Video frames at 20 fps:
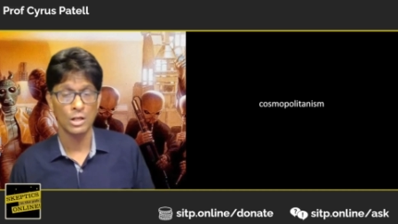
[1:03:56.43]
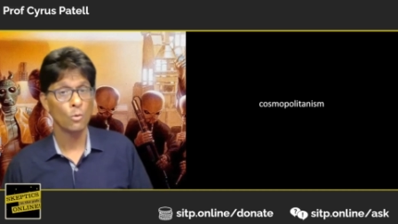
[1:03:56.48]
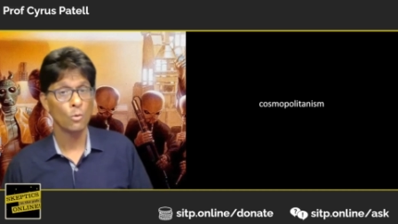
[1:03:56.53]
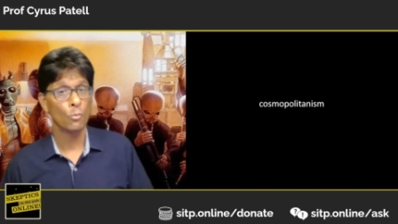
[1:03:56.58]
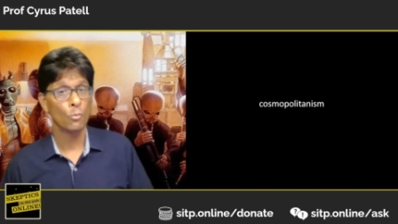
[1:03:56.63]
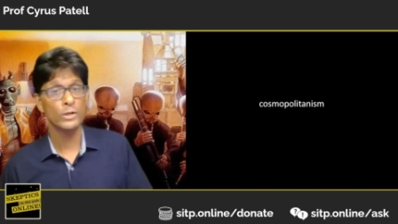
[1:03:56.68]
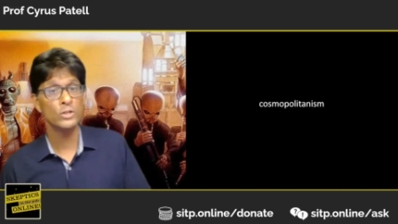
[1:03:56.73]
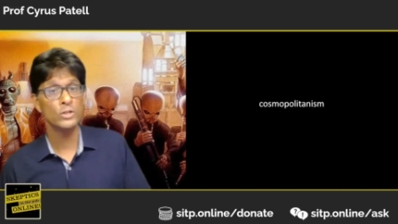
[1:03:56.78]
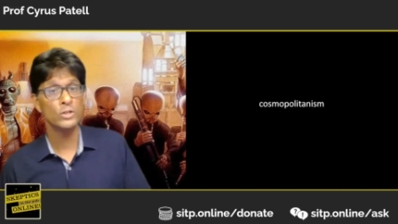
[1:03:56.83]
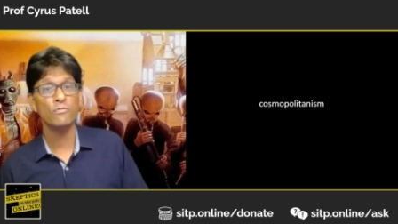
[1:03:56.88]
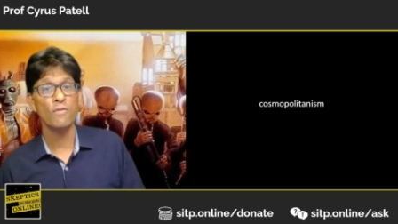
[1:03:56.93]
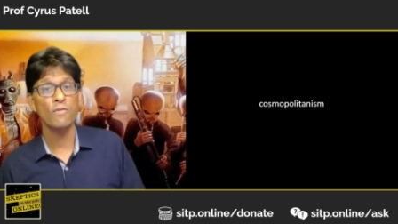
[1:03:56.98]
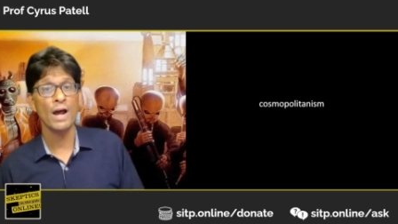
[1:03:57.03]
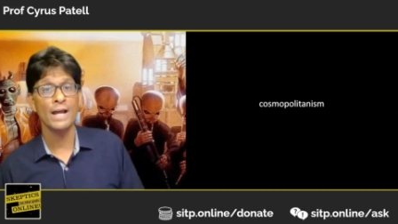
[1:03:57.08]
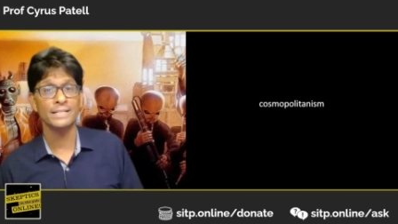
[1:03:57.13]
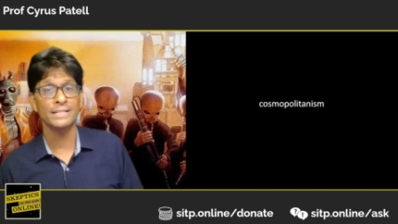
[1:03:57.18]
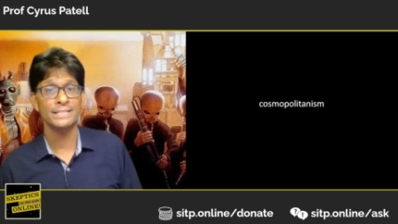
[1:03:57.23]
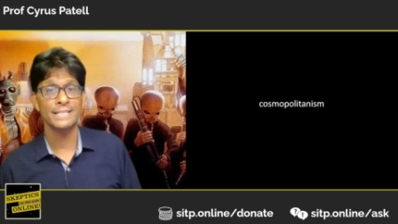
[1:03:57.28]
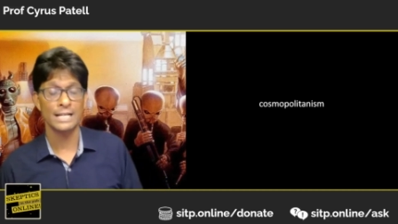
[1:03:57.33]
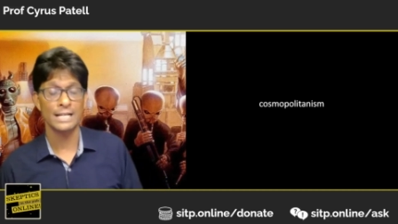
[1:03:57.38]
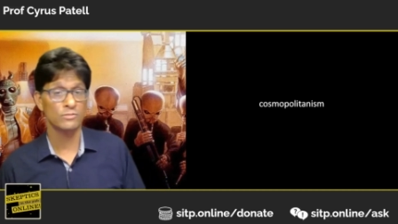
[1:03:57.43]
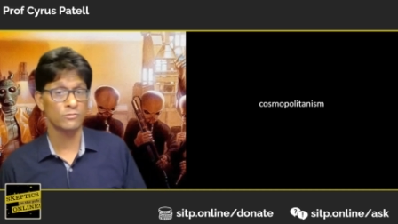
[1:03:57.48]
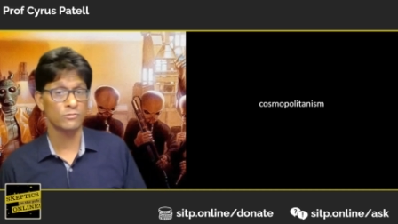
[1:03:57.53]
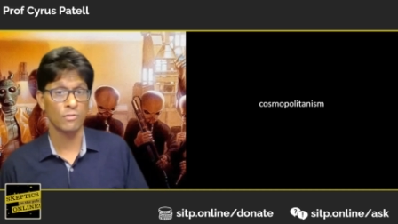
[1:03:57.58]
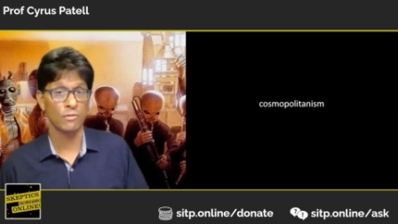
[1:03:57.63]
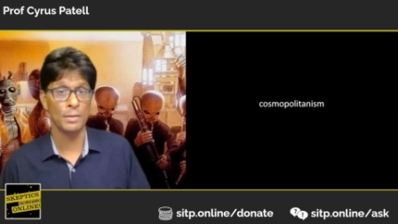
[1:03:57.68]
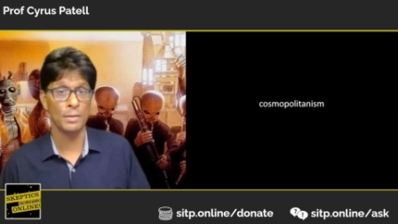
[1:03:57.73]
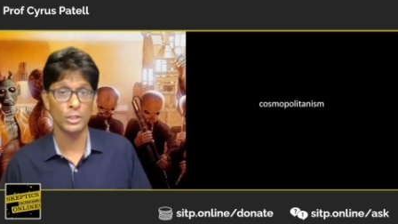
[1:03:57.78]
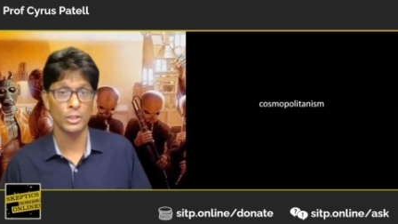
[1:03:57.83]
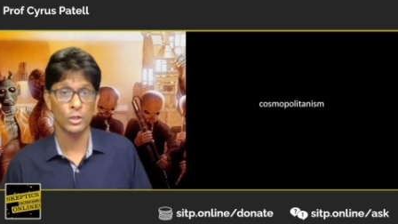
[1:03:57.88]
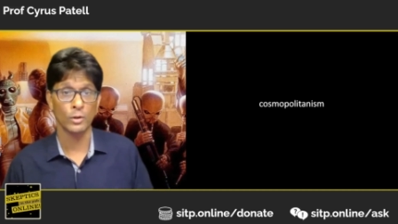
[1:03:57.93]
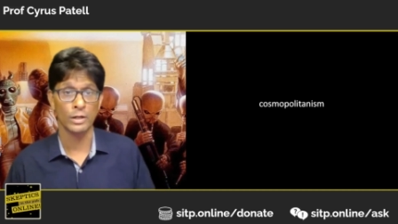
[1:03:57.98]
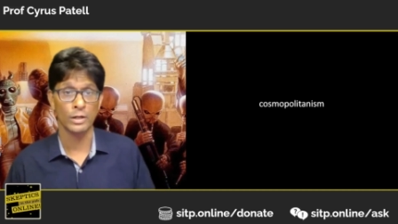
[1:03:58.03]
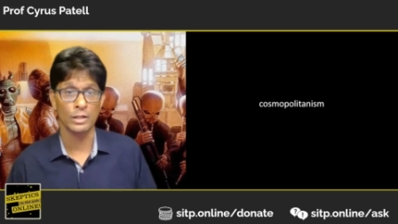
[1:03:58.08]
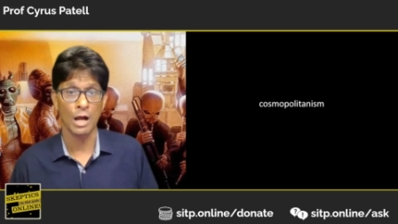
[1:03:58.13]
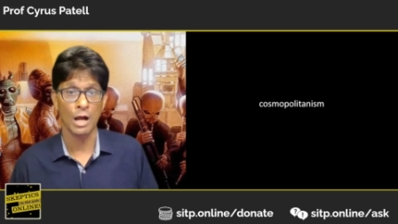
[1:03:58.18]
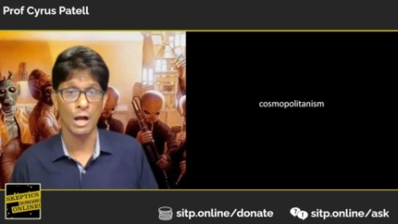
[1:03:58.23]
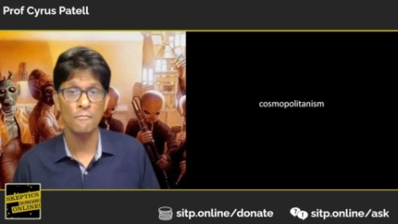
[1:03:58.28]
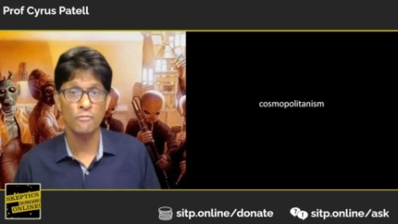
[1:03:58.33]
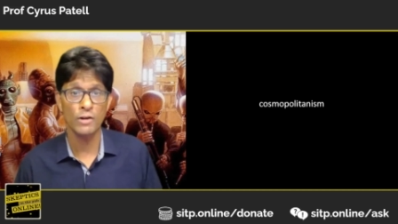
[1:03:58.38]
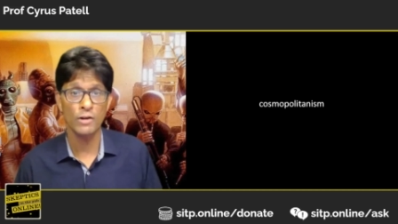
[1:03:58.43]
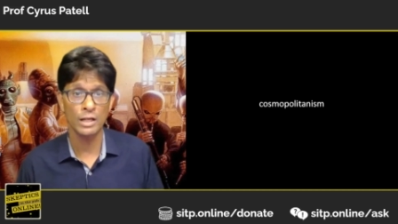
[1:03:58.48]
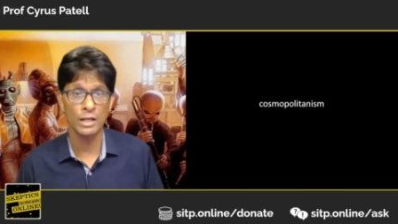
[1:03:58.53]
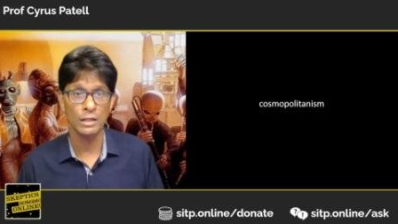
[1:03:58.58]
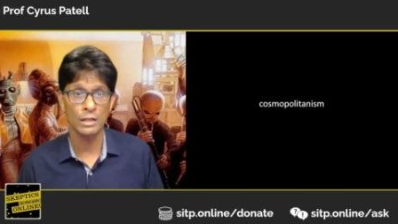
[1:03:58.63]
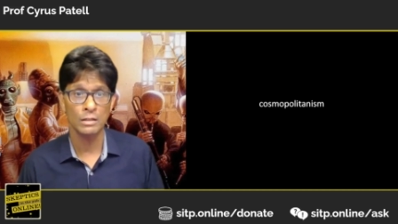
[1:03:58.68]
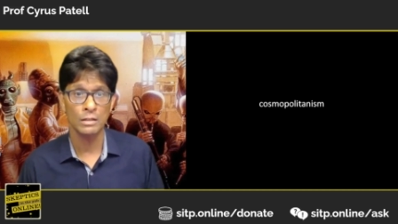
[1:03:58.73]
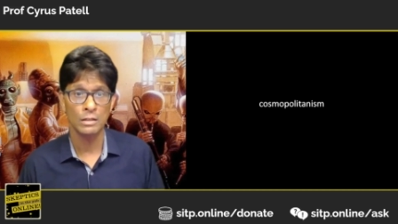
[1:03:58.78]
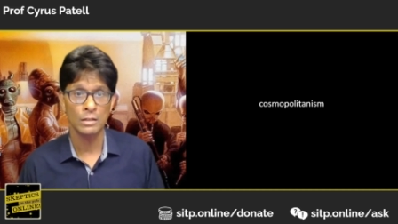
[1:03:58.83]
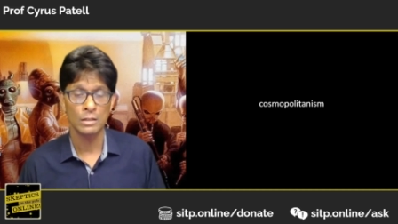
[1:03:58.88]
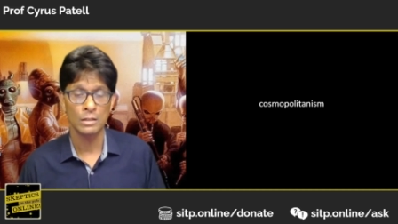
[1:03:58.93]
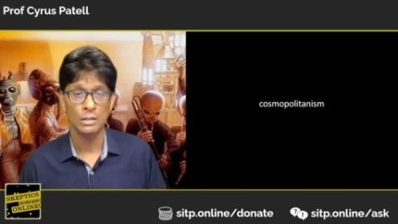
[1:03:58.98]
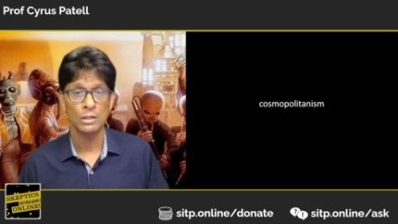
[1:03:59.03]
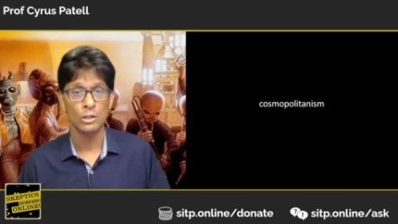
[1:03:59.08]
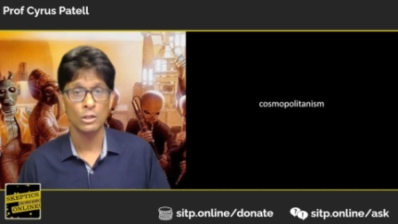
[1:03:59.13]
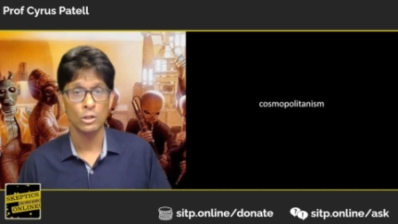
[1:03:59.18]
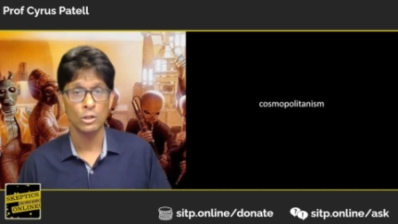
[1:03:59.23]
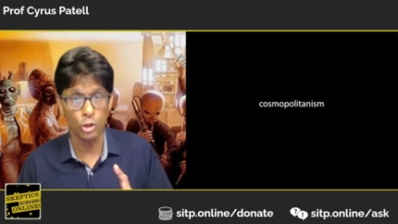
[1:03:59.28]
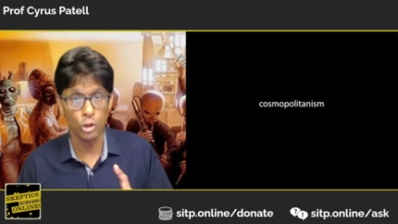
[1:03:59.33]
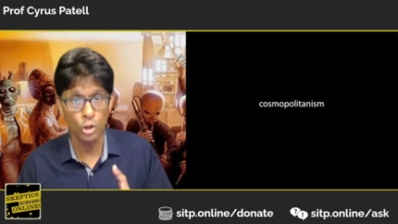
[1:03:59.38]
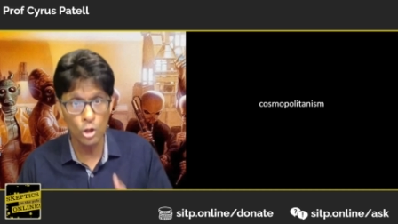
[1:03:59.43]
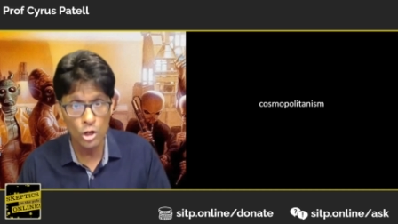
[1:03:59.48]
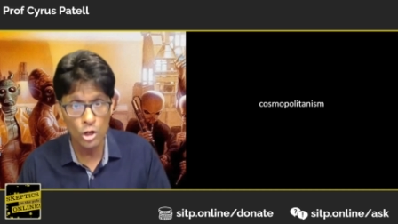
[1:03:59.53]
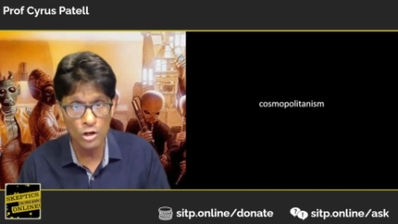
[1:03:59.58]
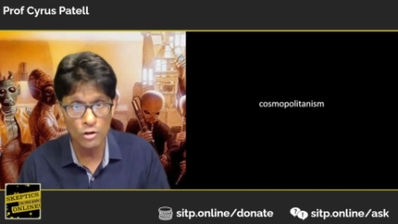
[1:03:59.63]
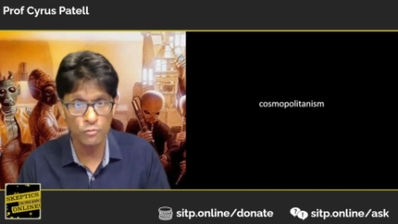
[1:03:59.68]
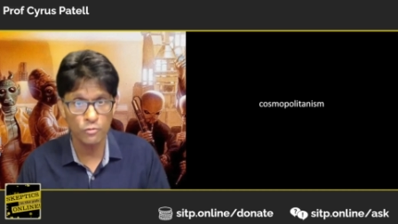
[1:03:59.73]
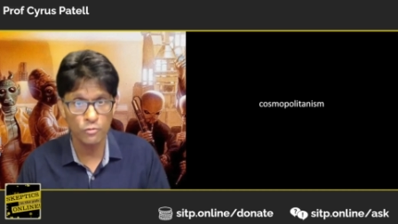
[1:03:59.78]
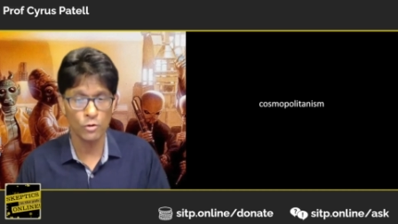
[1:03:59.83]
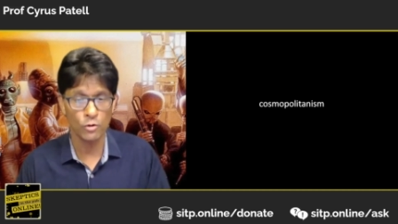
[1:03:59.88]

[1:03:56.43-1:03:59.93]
When you find a text familiar and comforting, look for